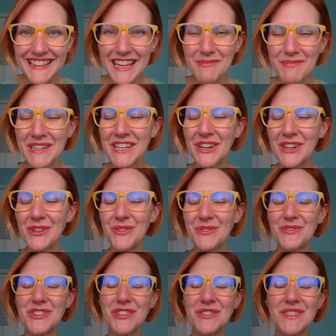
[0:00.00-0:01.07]
Let me
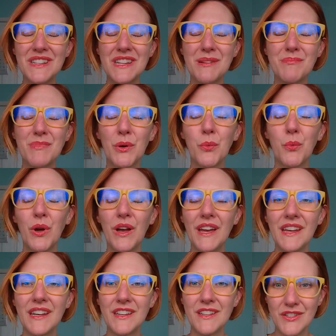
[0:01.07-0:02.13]
know. Choose a number
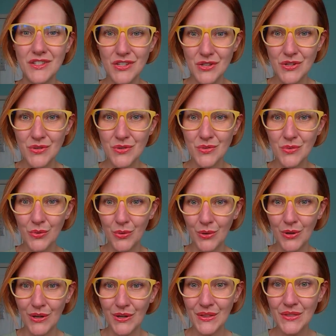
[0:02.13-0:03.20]
1, 2,
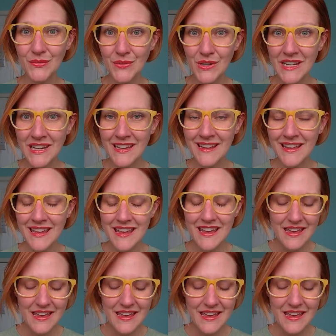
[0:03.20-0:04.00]
or 3.